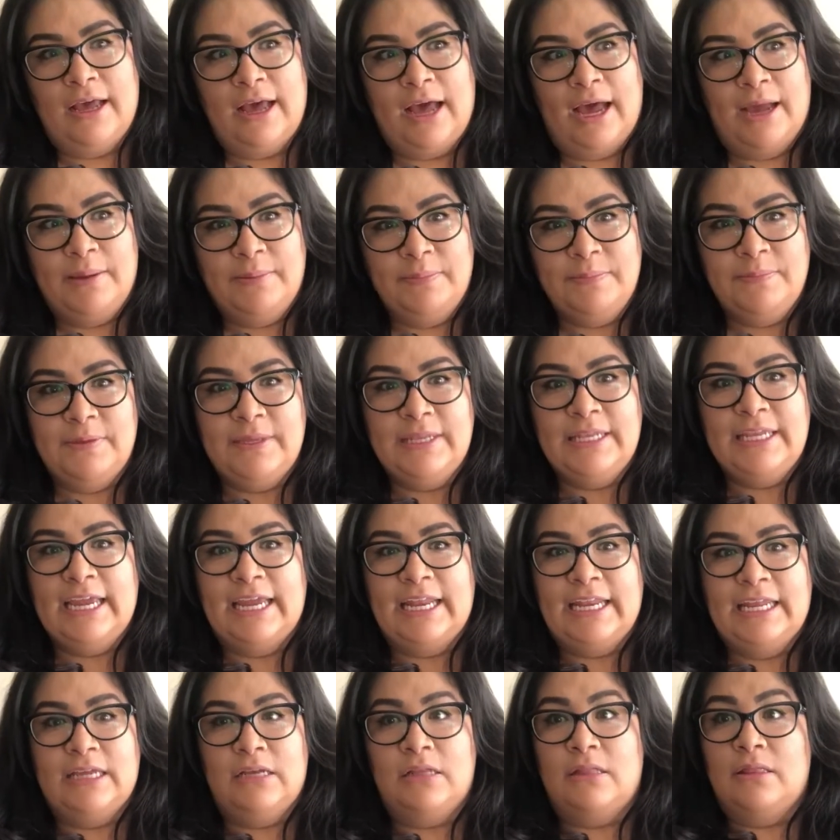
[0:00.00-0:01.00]
I've been
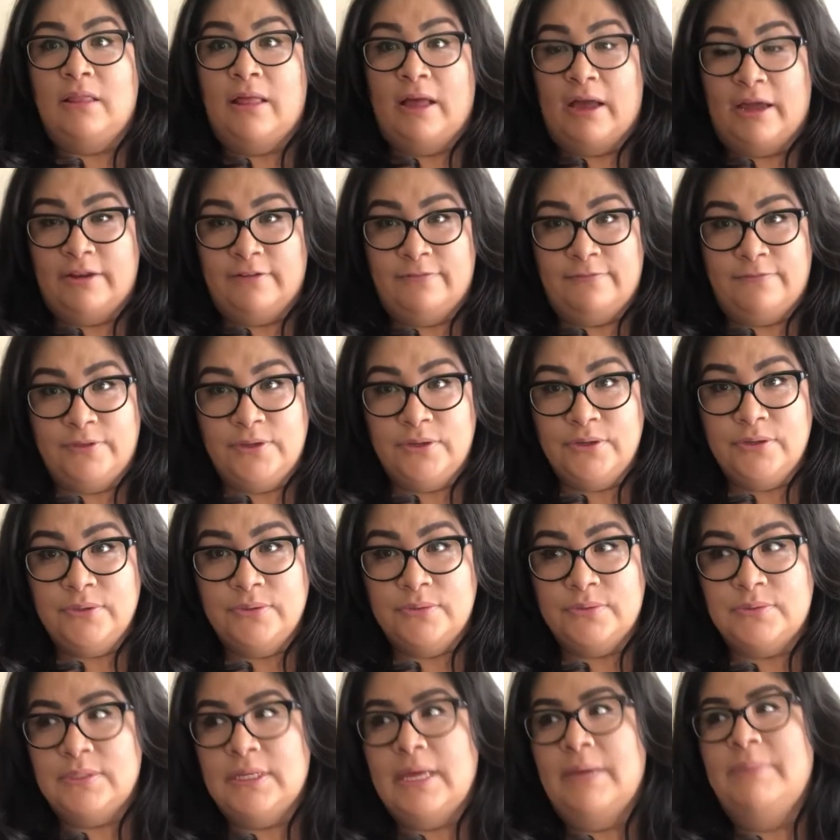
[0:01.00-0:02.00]
getting a lot of
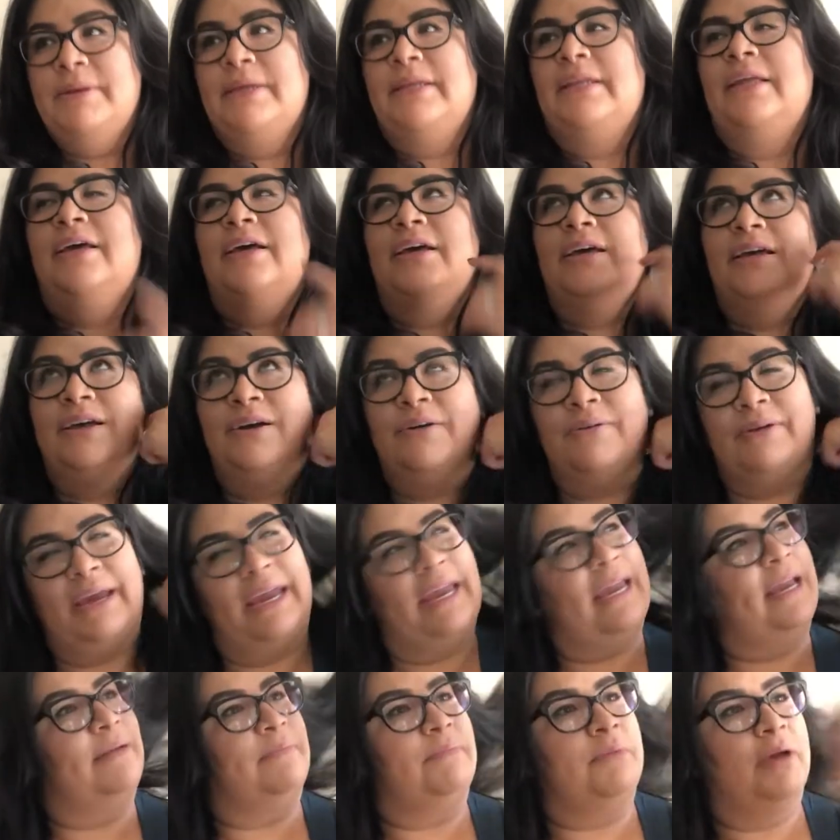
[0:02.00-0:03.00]
views. I mean,
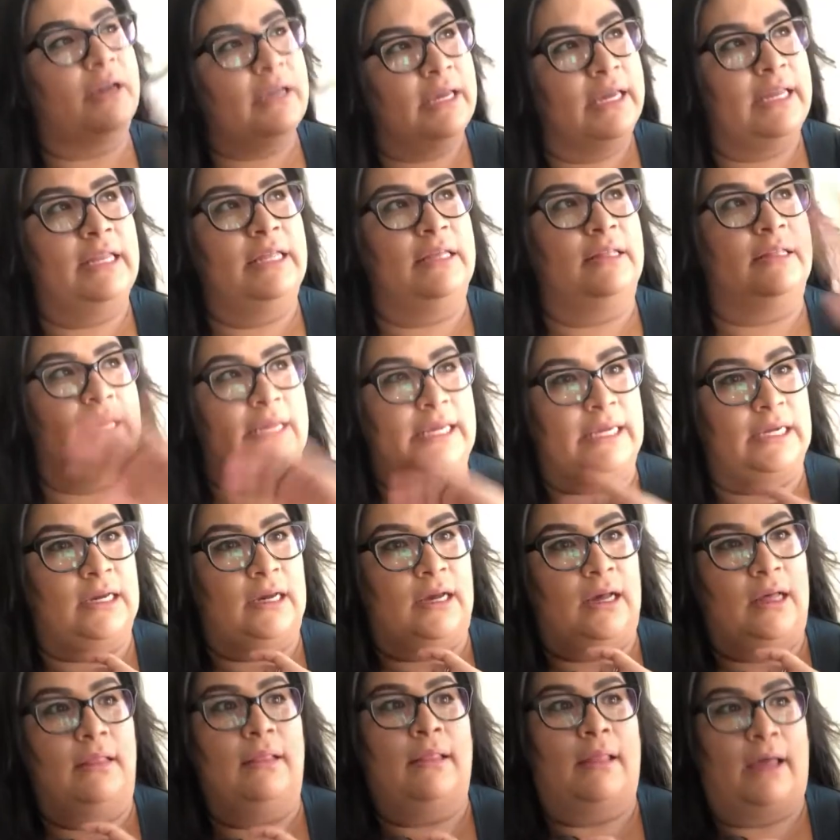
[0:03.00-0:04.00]
okay, I'm not getting like
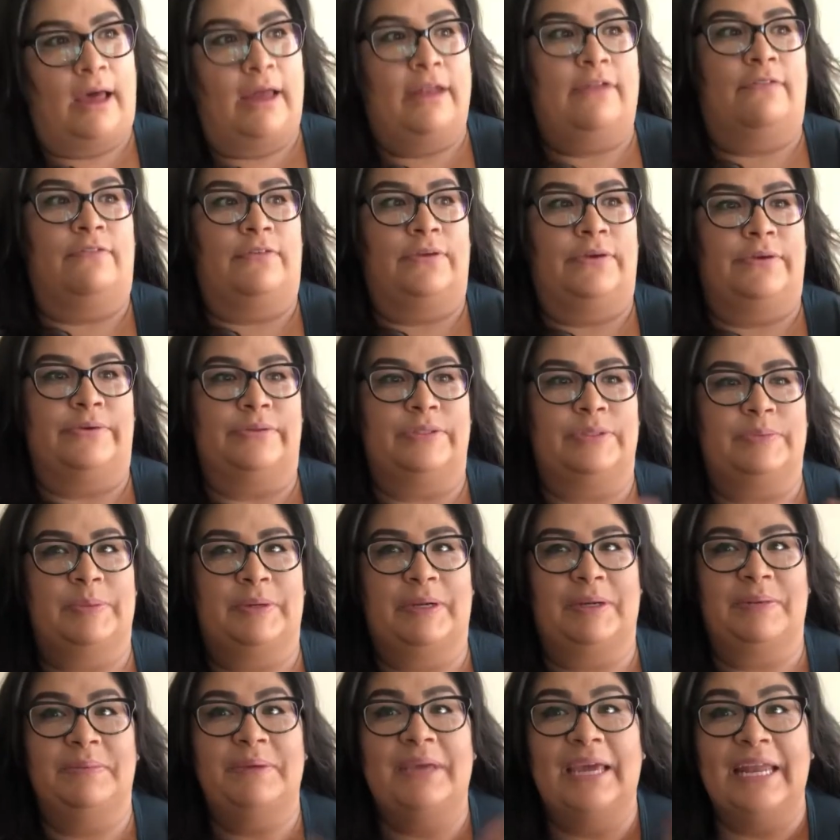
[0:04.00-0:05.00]
a lot of views,
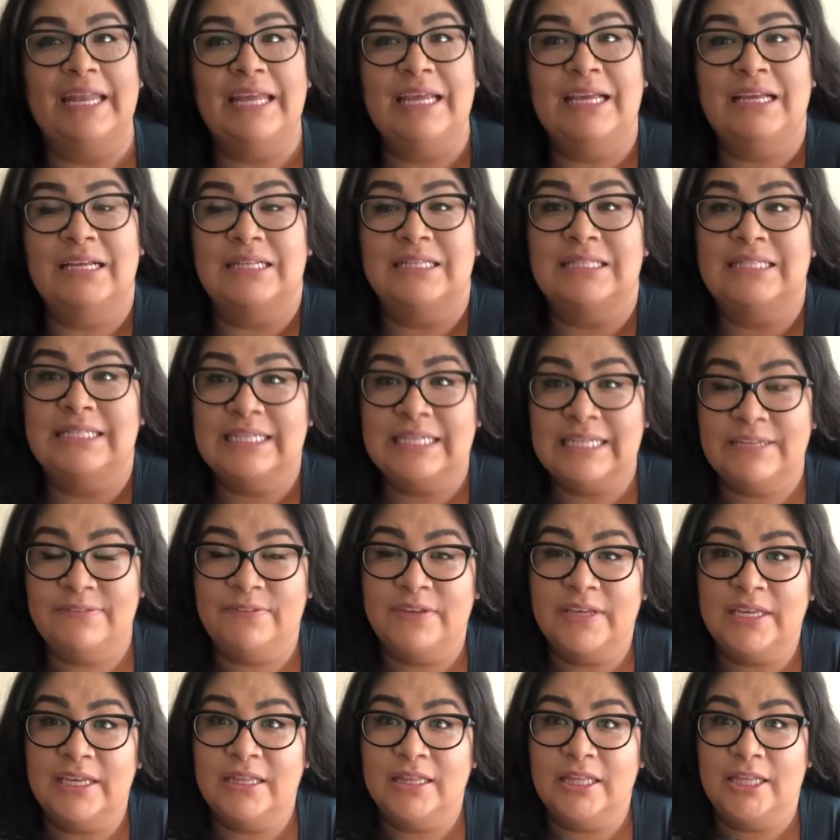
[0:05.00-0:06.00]
but I'm getting
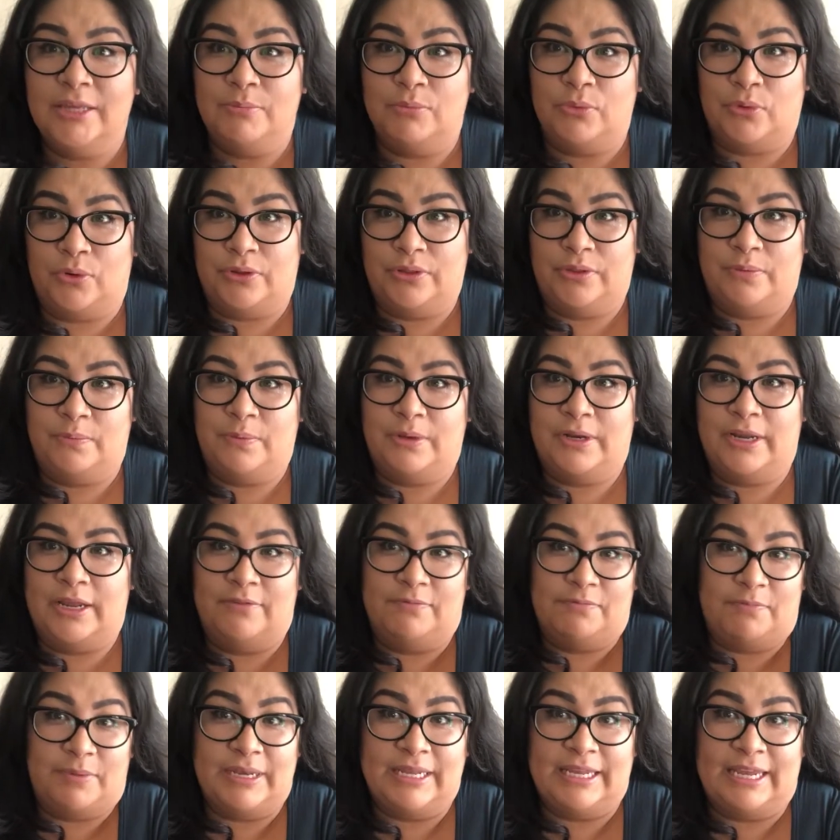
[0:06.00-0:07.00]
significantly more than what
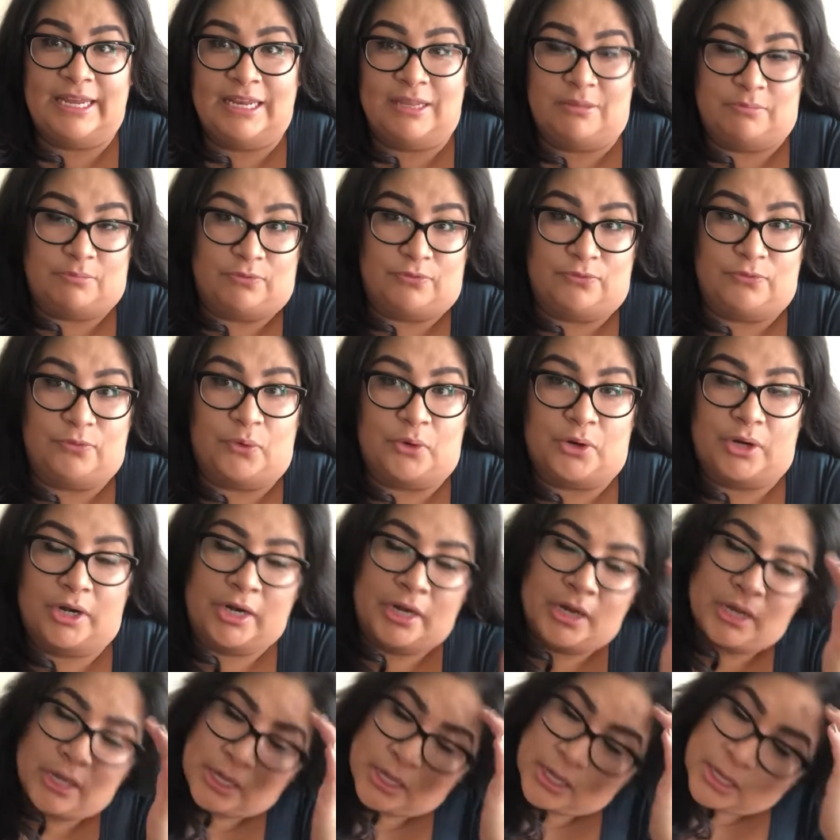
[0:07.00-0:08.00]
I've been getting before.